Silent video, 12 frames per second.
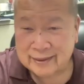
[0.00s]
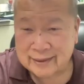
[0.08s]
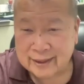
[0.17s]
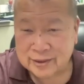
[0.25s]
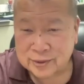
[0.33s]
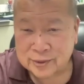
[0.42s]

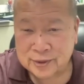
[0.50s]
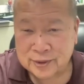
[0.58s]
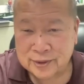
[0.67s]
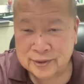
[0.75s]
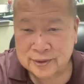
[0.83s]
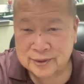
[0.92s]
the
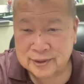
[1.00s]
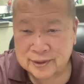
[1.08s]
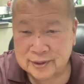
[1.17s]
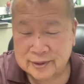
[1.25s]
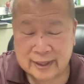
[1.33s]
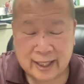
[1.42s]
schools,
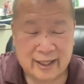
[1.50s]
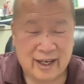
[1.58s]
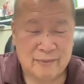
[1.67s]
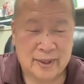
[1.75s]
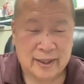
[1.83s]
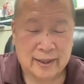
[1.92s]
that
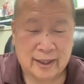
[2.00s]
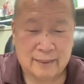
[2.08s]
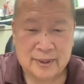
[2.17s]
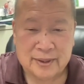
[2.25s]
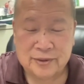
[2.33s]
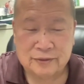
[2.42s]
have been
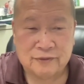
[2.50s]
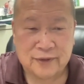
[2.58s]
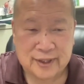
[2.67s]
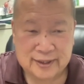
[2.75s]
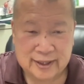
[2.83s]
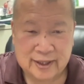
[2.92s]
coming to
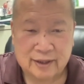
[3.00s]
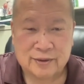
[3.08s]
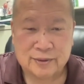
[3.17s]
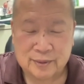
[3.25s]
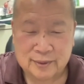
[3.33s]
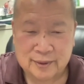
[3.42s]
visit our
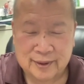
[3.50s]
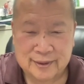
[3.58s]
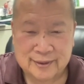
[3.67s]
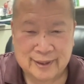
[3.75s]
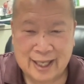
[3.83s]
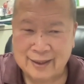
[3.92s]

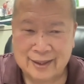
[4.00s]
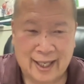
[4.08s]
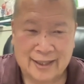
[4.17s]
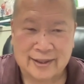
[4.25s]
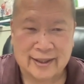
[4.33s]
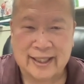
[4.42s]
tours. That
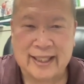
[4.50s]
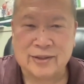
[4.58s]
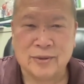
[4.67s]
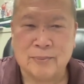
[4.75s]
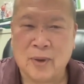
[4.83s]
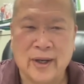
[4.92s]
that's the key
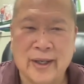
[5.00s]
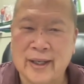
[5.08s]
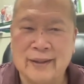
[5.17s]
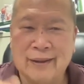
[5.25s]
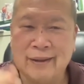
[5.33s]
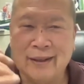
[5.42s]
to
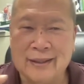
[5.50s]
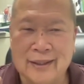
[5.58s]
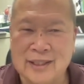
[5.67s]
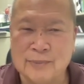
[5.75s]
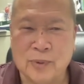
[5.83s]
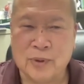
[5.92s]
market
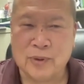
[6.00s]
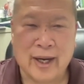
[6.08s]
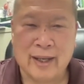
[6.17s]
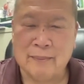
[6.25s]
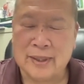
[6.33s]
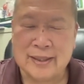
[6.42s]
this
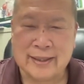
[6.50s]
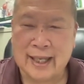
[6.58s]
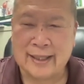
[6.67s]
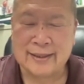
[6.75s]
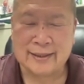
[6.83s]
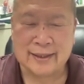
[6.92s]
program is
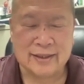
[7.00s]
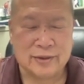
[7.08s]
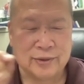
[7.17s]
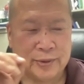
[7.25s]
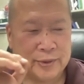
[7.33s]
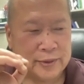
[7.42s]
not
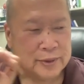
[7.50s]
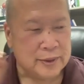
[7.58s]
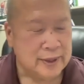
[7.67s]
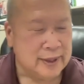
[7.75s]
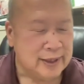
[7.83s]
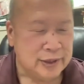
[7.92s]
just through
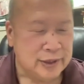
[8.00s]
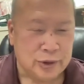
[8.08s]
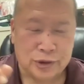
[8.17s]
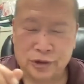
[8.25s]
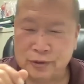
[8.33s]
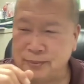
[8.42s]

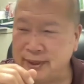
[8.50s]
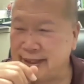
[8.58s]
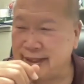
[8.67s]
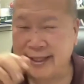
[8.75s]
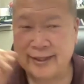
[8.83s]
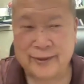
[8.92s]
social
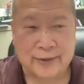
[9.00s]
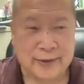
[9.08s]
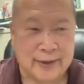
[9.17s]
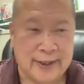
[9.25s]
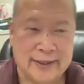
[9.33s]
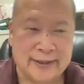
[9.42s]
media
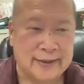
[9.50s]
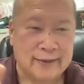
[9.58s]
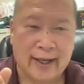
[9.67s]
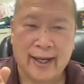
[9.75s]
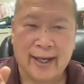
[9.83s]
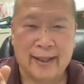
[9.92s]
or
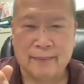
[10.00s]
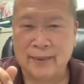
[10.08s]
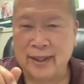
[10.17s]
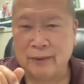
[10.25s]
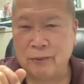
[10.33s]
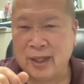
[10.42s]
Instagram.
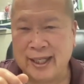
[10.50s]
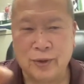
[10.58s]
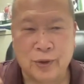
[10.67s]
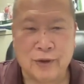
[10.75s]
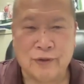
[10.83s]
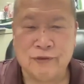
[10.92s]
And what I
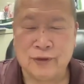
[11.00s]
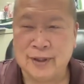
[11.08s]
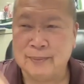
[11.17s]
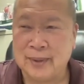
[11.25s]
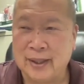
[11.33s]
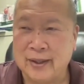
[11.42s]
learned
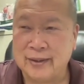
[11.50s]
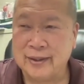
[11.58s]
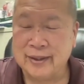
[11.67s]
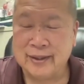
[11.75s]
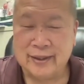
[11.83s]
from our